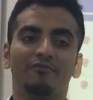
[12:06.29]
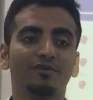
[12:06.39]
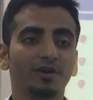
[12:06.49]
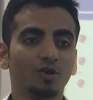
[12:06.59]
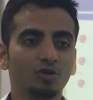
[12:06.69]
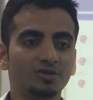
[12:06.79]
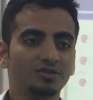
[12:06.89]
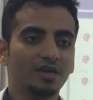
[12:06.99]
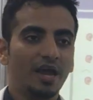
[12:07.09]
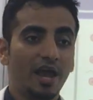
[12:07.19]
everyone
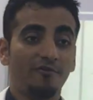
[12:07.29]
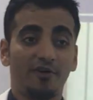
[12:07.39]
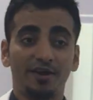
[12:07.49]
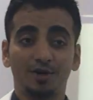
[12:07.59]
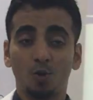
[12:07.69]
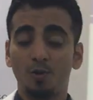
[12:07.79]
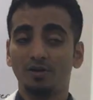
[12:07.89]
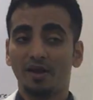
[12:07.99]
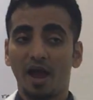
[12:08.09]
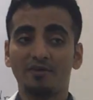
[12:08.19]
knows, if I
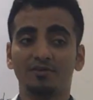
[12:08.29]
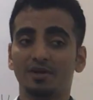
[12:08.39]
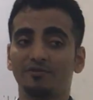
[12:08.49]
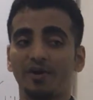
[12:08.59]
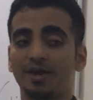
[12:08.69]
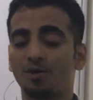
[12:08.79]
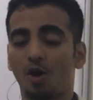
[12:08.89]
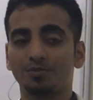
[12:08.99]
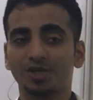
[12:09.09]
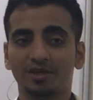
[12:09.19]
don't have a defined
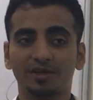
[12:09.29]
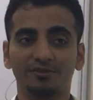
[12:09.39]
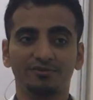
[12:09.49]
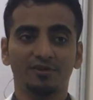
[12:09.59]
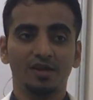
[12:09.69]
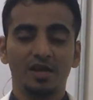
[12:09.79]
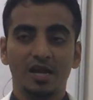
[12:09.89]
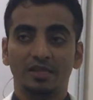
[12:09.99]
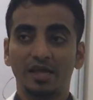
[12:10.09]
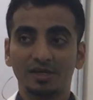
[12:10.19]
objective,
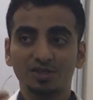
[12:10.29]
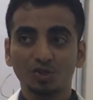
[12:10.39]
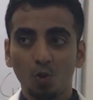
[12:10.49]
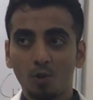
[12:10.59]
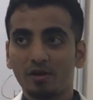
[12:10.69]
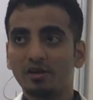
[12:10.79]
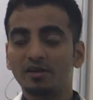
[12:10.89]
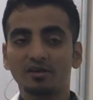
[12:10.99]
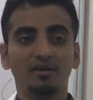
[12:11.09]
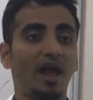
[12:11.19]
there is no
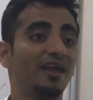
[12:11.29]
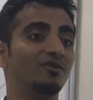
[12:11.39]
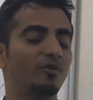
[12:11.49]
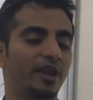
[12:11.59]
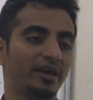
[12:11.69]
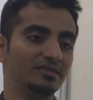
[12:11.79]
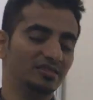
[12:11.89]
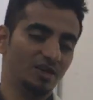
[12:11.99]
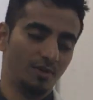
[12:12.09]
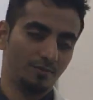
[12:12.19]
clear line when I can
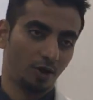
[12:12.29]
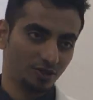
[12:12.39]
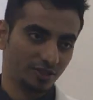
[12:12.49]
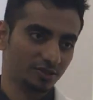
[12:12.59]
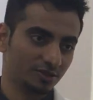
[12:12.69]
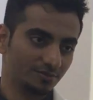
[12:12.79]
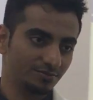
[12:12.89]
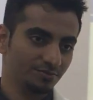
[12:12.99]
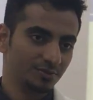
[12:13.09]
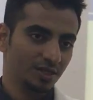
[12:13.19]
see my project.
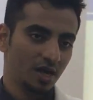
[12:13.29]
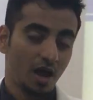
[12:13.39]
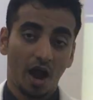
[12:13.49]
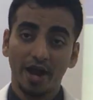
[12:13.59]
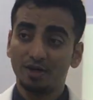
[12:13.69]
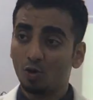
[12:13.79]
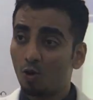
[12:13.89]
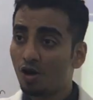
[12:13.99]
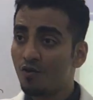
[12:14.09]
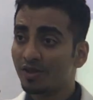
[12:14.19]
I
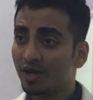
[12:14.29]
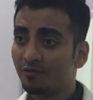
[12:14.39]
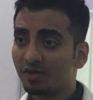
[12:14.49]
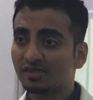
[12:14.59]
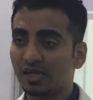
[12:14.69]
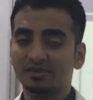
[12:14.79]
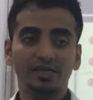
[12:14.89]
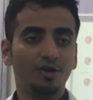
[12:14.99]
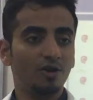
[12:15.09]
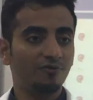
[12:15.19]
don't know whether it will
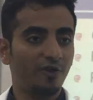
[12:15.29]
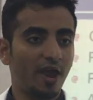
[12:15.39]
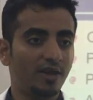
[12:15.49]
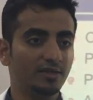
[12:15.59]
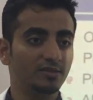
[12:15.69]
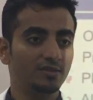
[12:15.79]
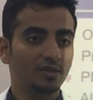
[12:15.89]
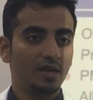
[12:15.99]
succeed or fail.